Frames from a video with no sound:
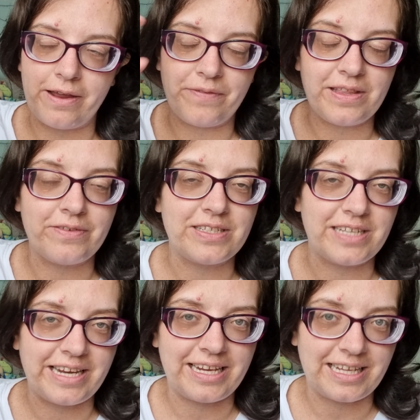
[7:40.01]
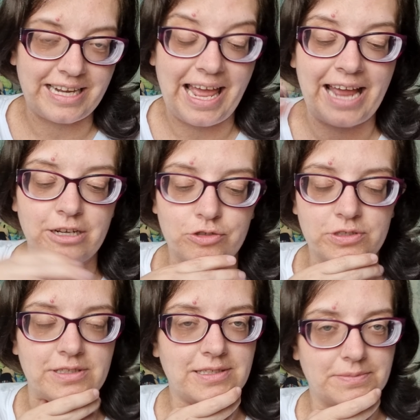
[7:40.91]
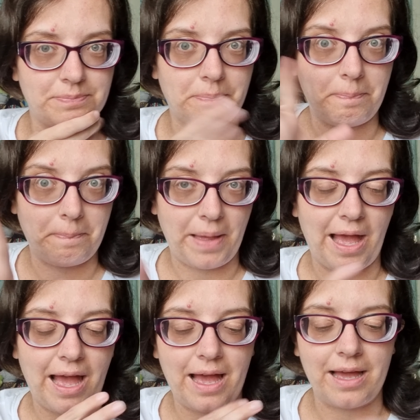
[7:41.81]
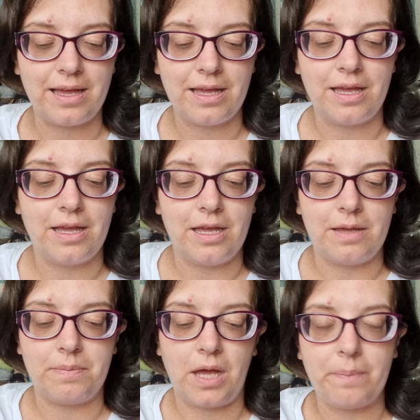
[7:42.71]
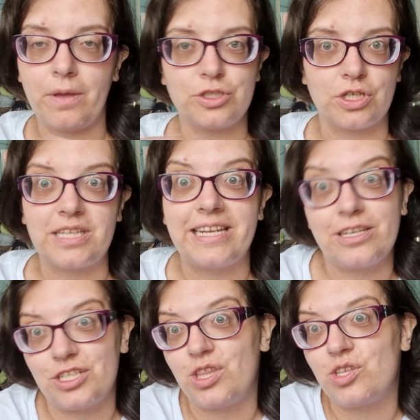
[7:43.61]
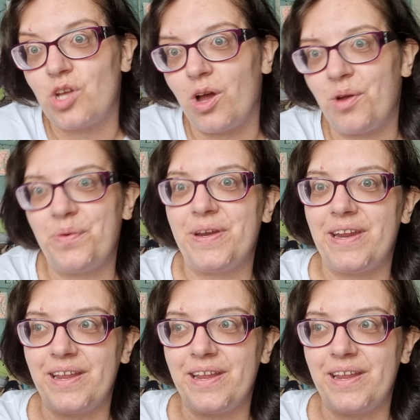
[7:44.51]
I think there is like an entrance part, but I'm not sure because I didn't go to the touring